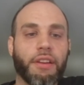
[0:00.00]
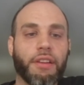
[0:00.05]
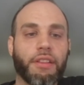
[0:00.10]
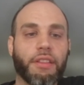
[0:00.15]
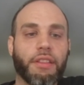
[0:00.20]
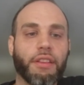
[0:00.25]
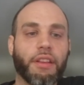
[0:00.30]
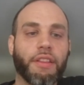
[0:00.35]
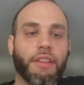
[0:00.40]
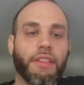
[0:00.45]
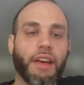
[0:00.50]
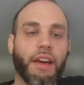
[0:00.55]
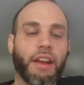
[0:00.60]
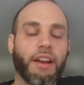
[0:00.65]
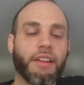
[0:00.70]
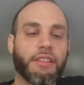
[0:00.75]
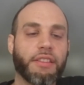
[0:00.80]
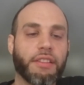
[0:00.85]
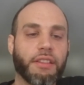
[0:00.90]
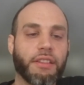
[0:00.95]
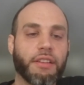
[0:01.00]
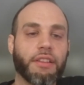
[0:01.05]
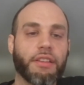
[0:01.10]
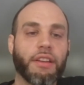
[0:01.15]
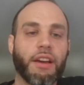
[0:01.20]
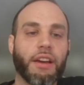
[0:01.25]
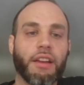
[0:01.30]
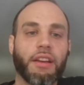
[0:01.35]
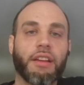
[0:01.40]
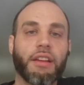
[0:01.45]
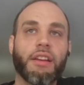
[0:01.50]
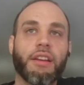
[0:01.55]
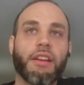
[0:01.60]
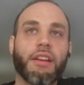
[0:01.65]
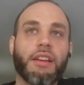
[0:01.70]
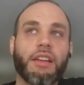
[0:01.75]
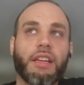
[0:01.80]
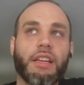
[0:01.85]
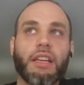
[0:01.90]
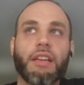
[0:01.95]
that idea that
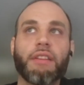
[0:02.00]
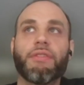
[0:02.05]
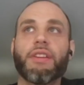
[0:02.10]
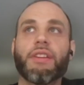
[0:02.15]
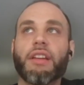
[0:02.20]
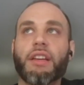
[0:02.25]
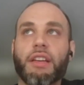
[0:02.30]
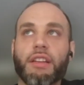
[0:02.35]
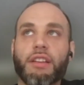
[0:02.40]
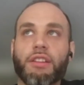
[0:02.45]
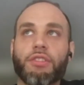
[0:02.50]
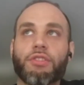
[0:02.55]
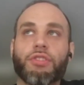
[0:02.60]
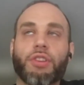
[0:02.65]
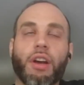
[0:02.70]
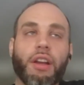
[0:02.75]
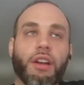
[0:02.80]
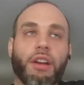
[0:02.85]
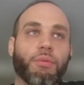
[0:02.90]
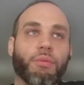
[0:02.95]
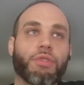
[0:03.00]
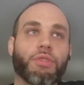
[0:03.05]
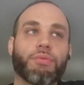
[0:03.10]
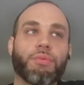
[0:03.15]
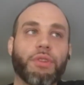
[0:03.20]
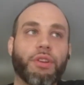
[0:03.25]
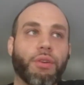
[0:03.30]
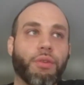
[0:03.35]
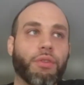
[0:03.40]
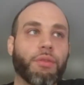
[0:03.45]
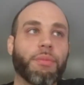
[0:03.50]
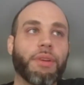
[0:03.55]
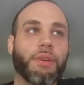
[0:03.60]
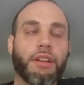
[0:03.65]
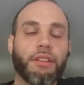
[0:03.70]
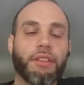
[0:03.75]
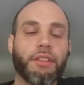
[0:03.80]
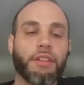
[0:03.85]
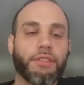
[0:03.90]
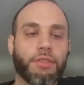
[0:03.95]
even in China, which we don't
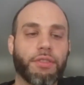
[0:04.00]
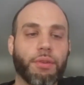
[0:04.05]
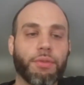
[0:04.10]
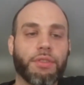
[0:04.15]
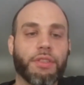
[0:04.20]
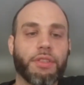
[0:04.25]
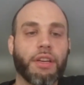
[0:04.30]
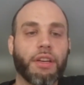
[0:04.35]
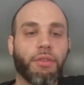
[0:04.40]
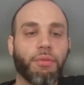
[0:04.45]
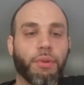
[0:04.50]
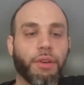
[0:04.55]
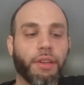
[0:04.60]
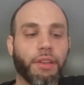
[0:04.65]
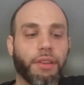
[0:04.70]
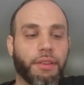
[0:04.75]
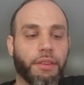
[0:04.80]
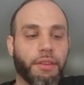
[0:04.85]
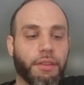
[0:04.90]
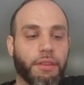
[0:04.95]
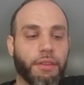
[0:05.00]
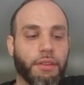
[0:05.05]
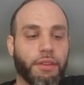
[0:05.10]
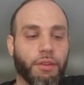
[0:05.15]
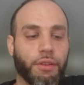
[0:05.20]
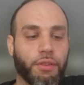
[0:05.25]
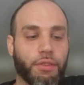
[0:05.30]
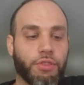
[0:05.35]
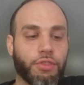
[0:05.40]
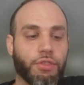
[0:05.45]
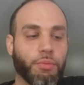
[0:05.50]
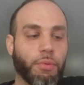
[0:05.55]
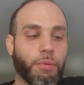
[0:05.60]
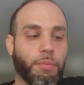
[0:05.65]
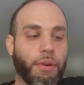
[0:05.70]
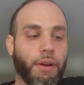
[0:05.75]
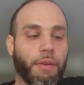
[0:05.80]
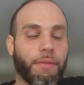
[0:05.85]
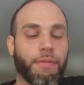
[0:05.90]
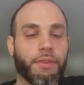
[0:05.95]
immediately associate with consumer
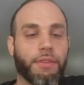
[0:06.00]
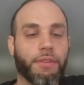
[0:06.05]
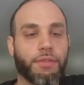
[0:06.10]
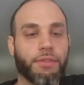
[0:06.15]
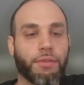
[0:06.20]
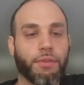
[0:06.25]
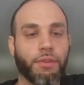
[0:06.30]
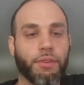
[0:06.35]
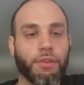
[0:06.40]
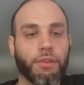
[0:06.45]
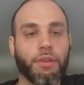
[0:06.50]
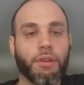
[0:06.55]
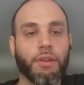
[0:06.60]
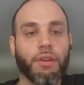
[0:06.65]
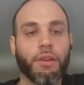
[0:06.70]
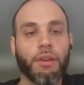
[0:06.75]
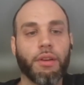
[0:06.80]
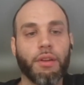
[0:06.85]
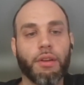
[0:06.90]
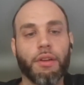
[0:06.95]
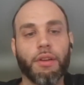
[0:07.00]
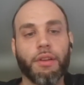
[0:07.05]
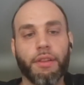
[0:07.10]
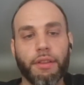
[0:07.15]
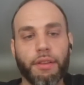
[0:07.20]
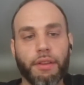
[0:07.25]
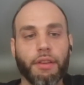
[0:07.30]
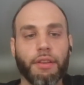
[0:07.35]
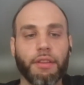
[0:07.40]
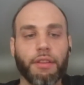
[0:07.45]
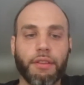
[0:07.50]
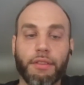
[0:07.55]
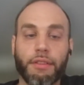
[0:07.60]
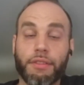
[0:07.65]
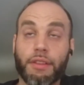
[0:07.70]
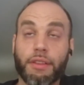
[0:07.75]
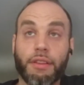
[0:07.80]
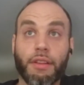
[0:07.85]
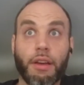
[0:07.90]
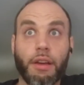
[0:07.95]
preference or things
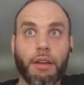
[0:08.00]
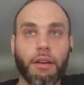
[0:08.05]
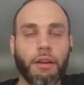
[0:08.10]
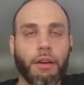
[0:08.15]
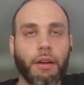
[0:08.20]
like that,